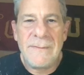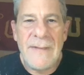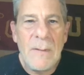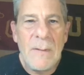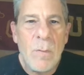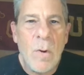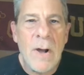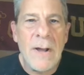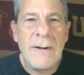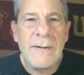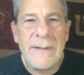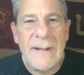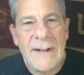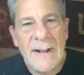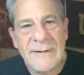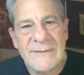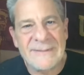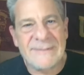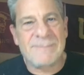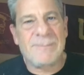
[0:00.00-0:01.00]
they won. They
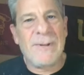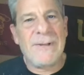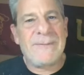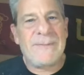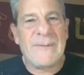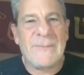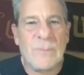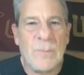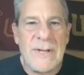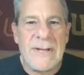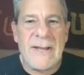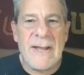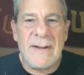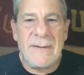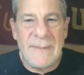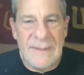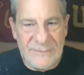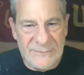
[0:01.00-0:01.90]
got a split this weekend.